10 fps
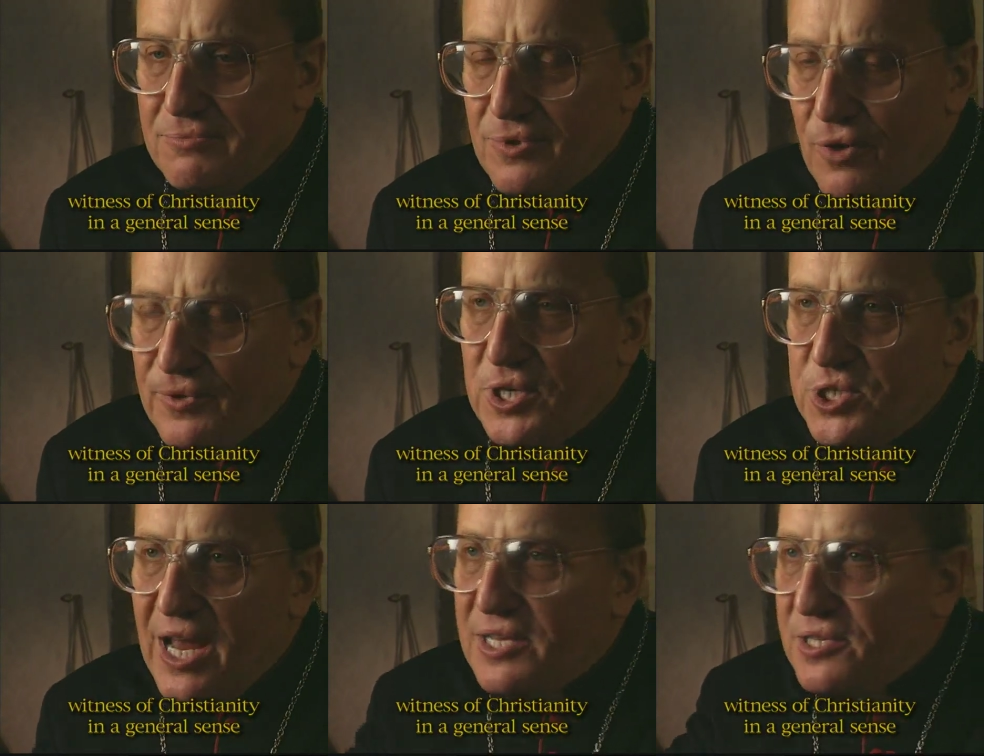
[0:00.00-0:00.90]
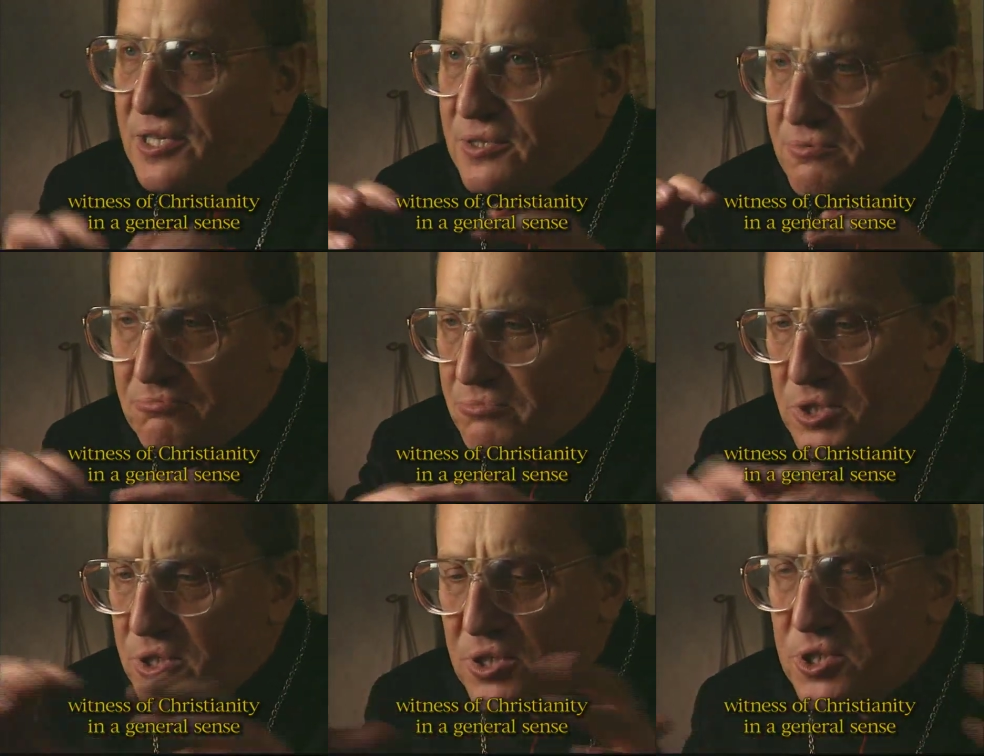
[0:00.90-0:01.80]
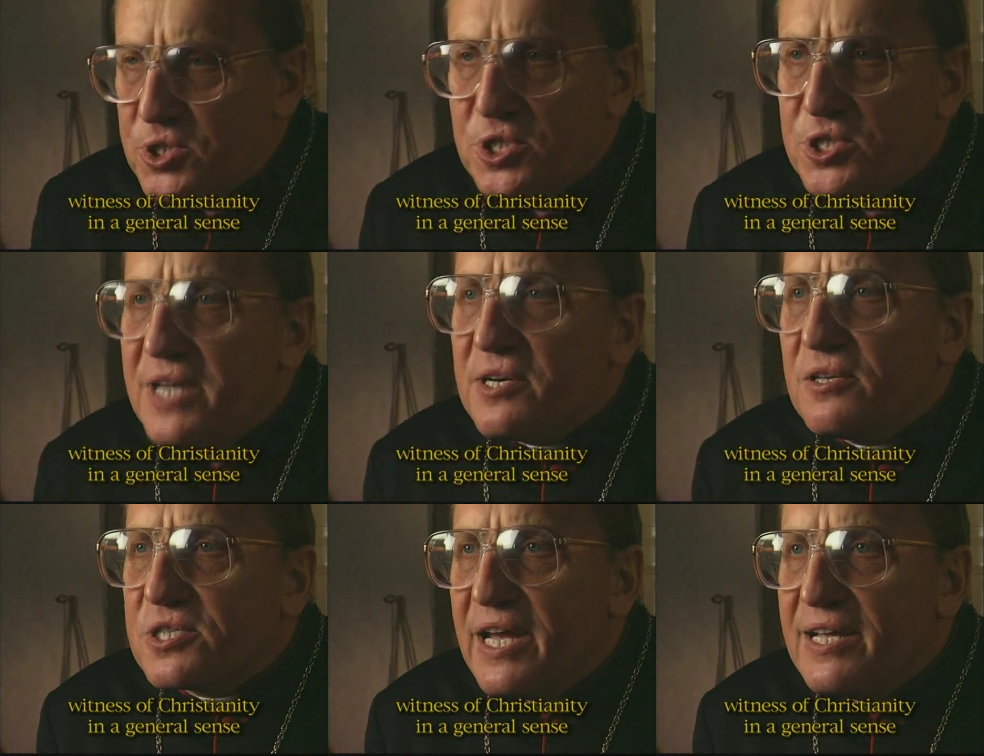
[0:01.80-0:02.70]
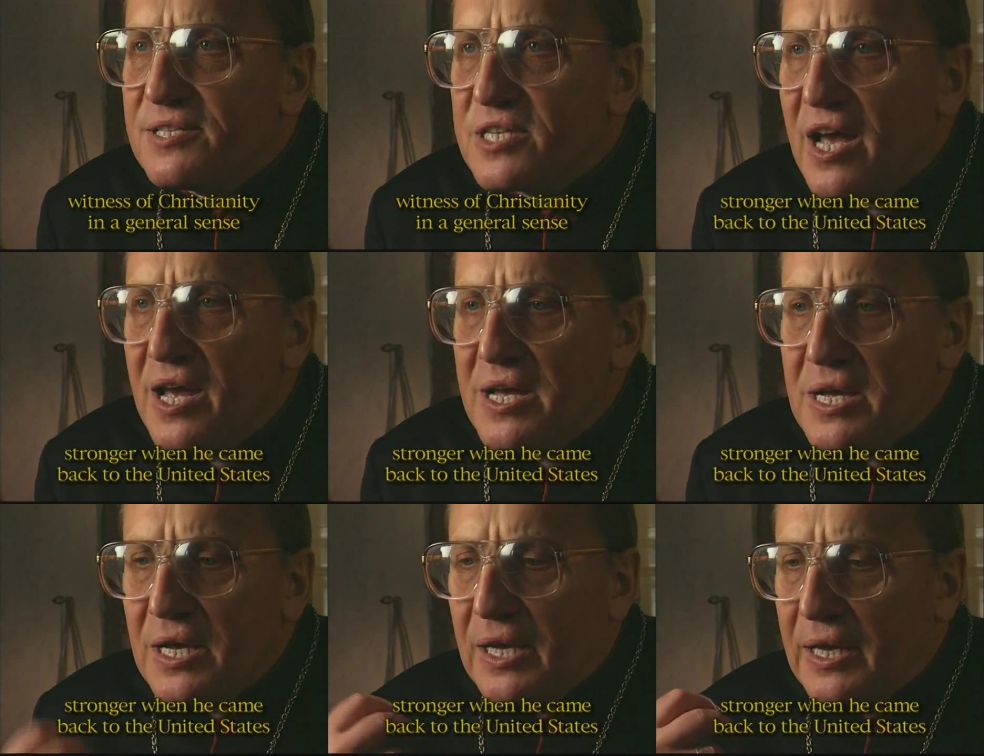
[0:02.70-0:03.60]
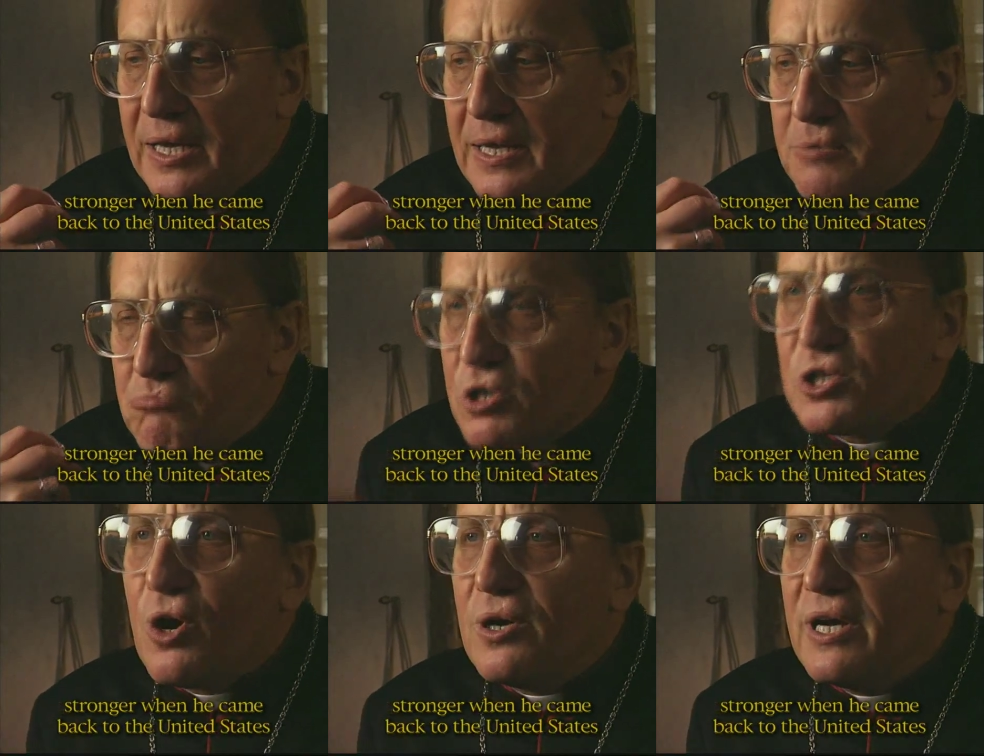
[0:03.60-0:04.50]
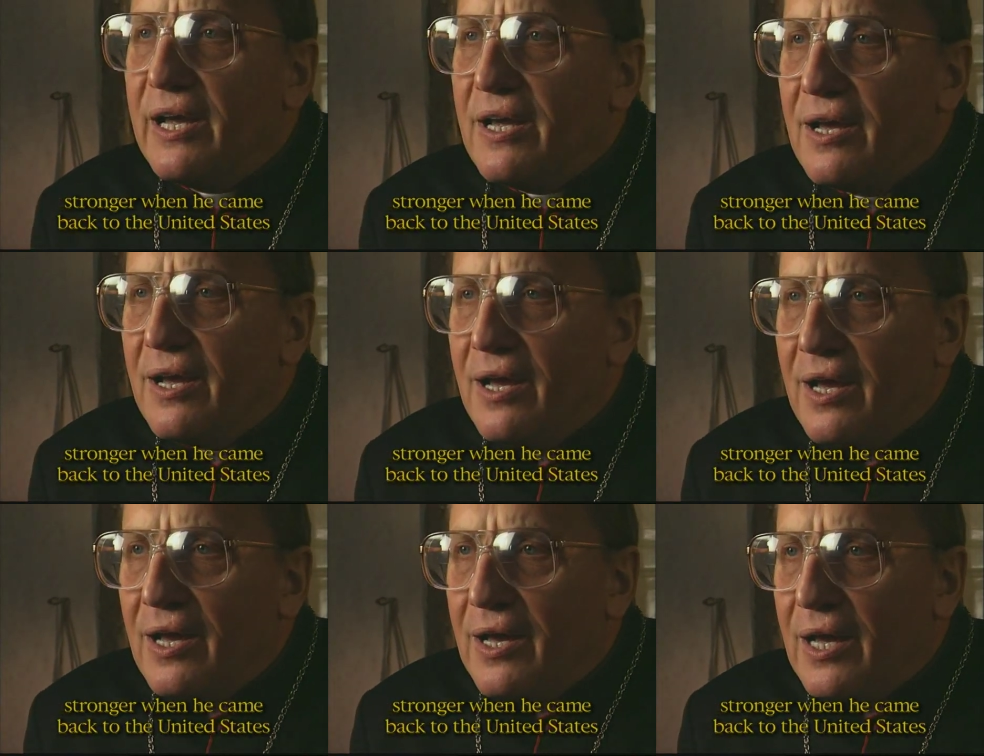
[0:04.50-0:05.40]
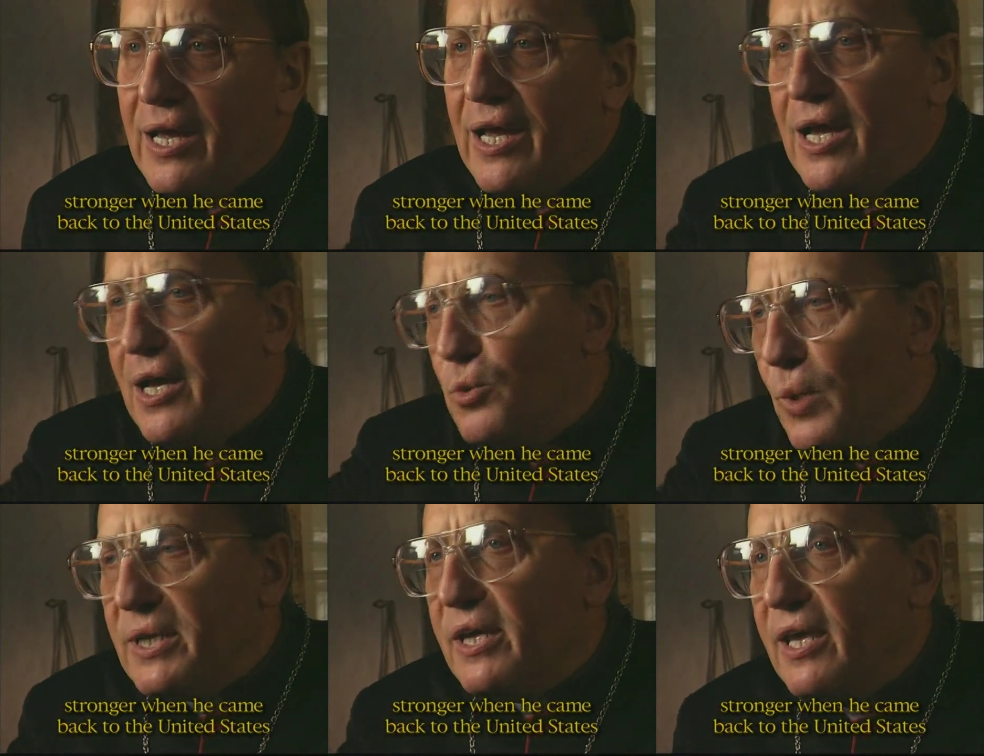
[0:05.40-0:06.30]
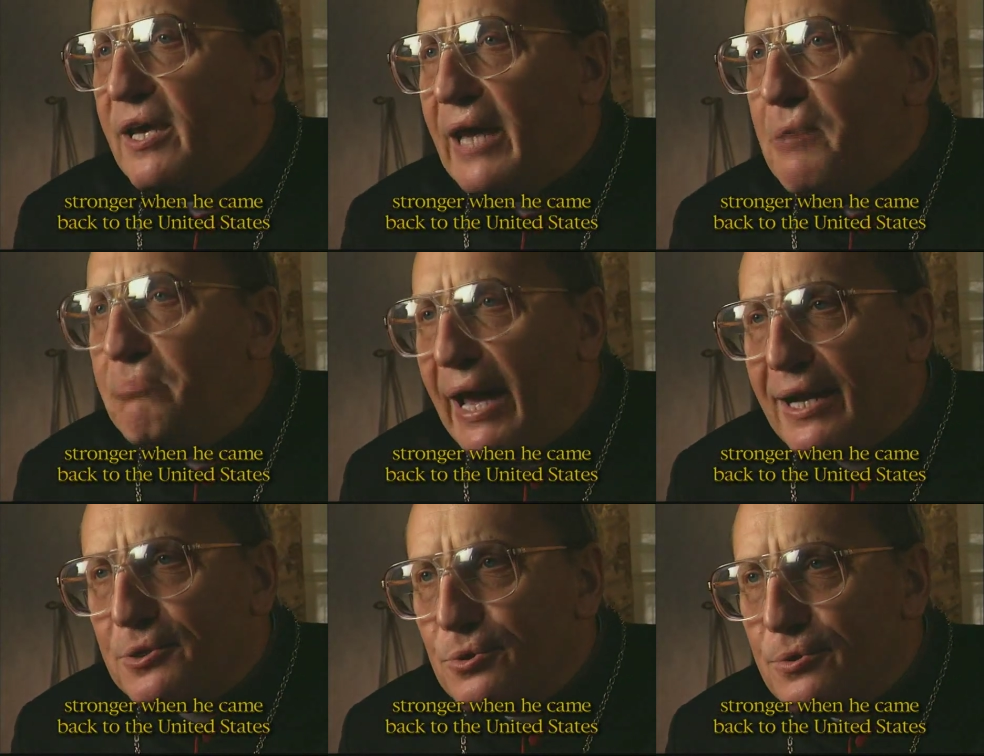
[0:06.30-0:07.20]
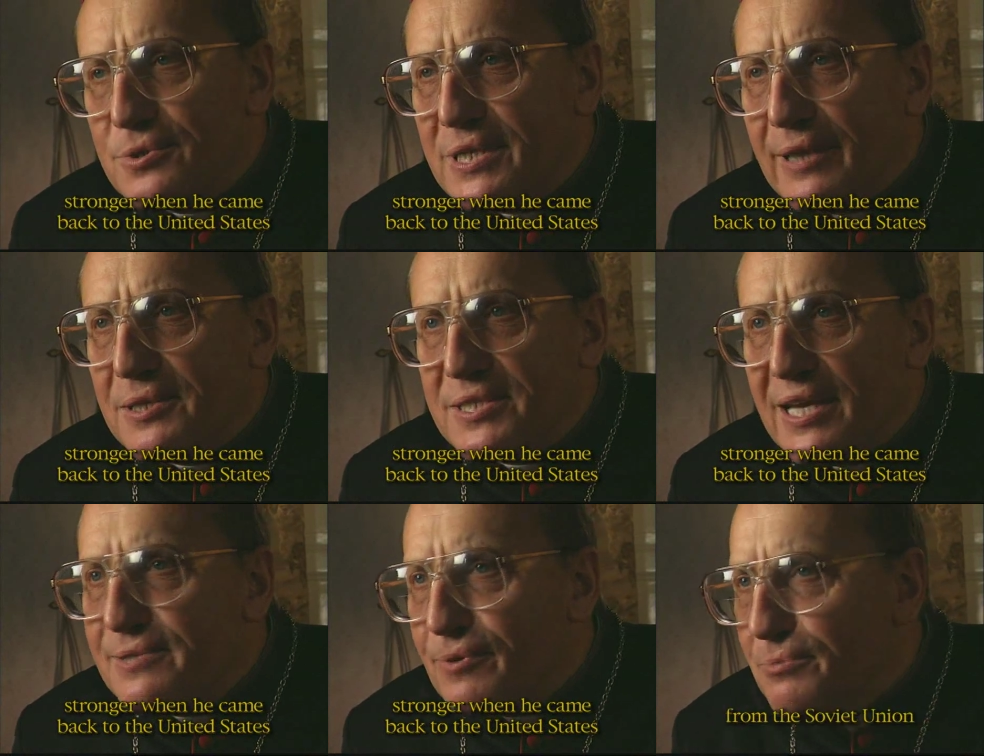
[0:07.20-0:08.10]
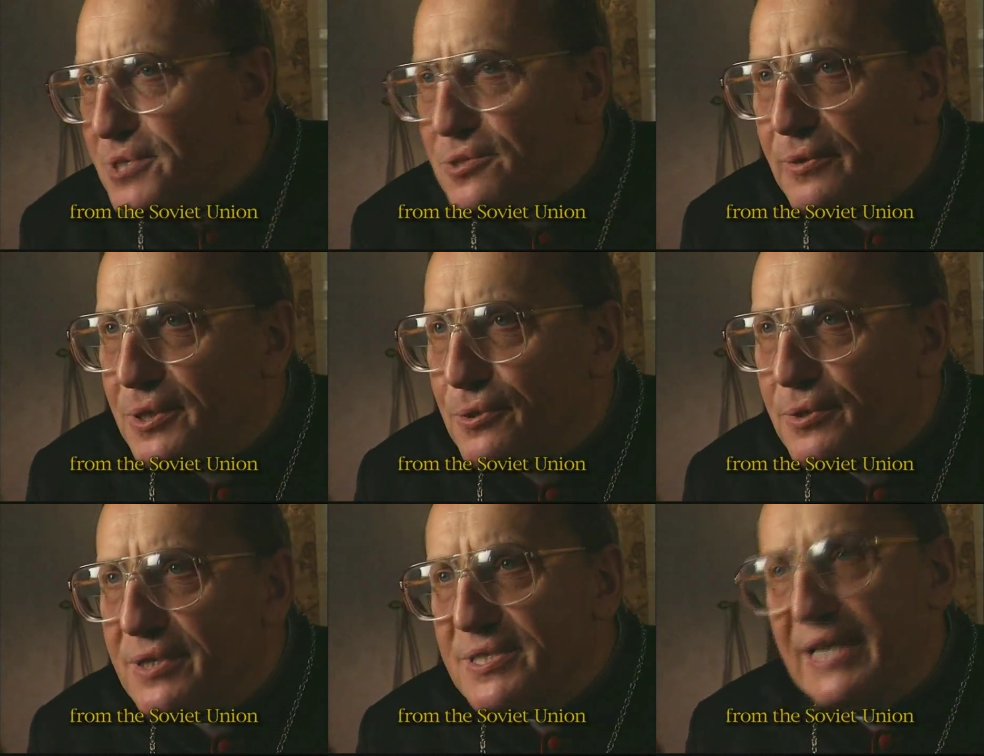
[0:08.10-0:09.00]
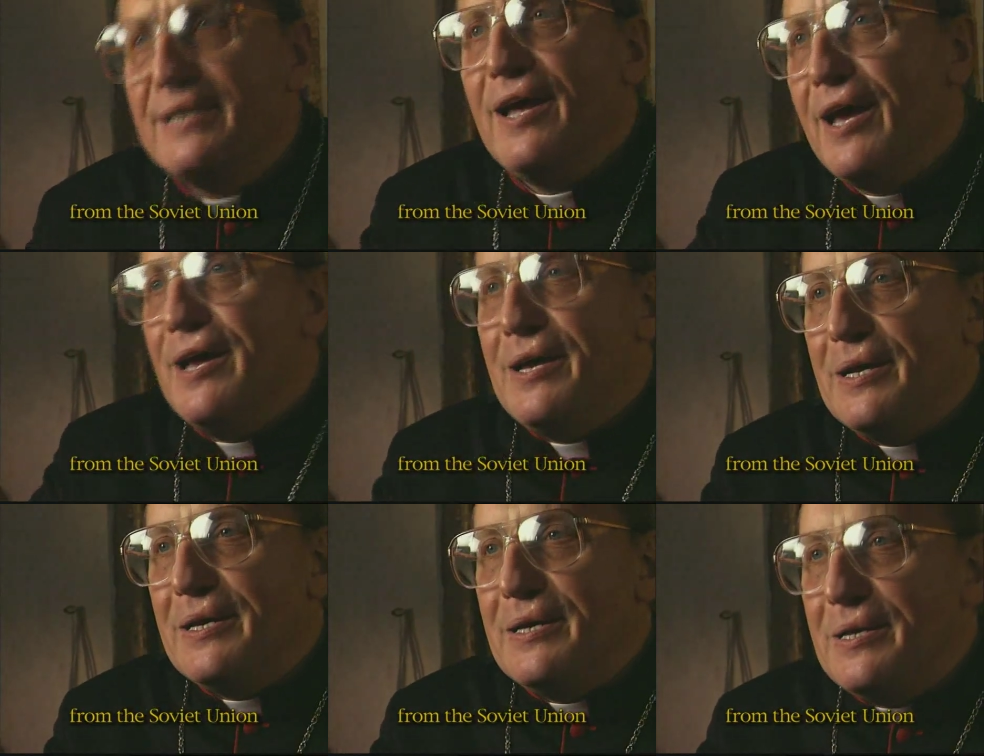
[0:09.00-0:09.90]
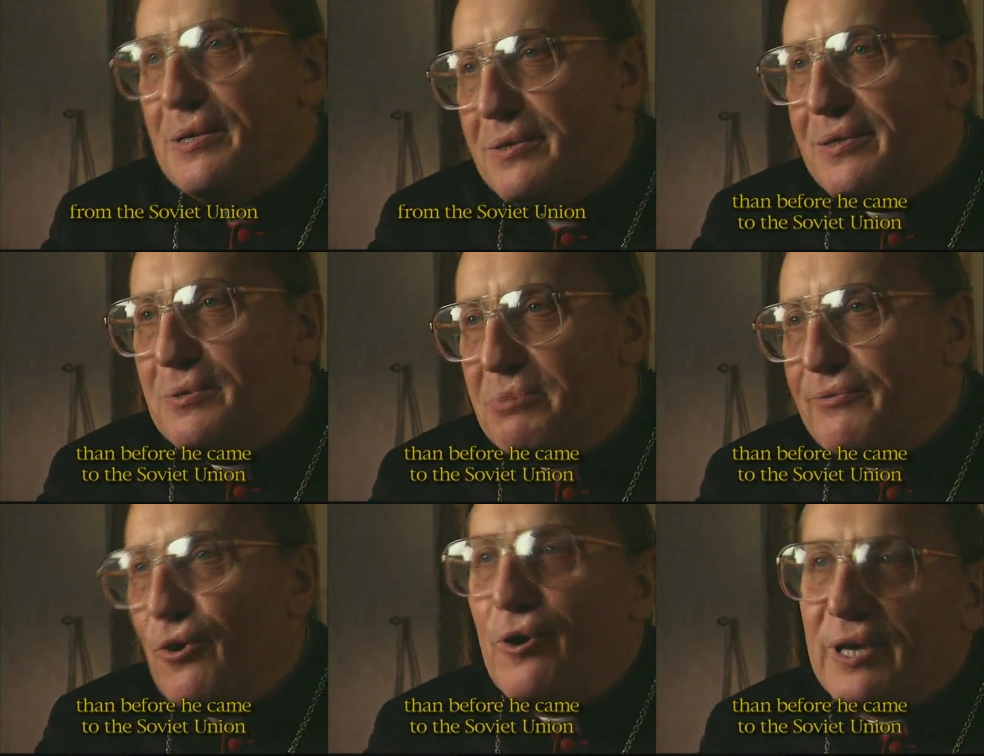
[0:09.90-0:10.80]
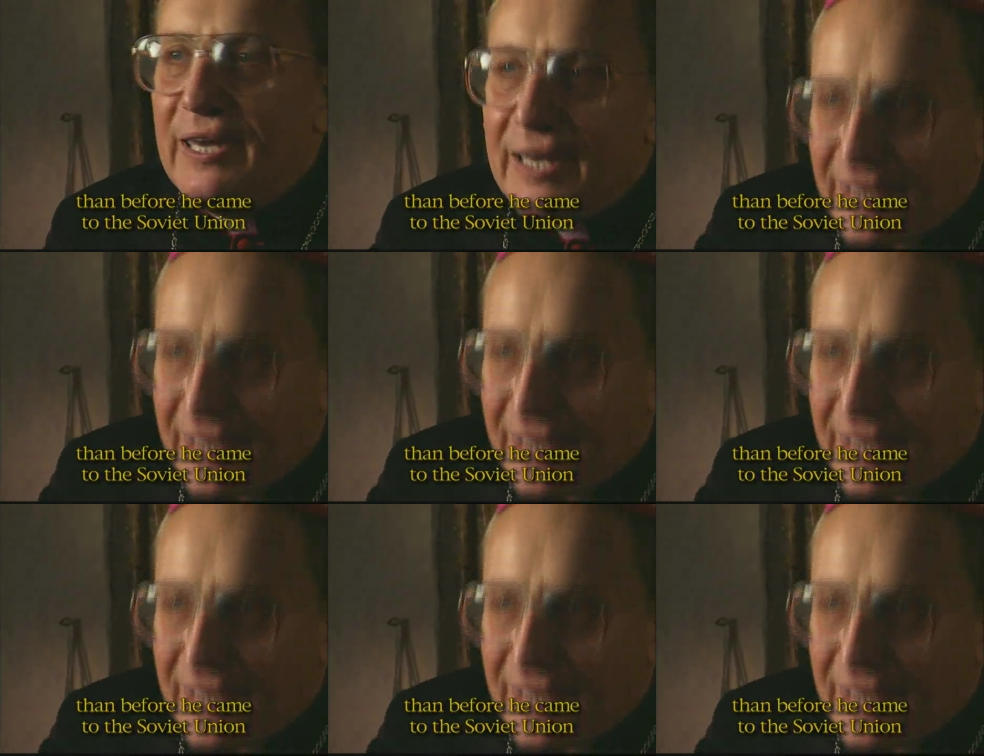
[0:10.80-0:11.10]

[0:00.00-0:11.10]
of Christianity in general sense, more stronger when he came back to the United States from the Soviet Union than before he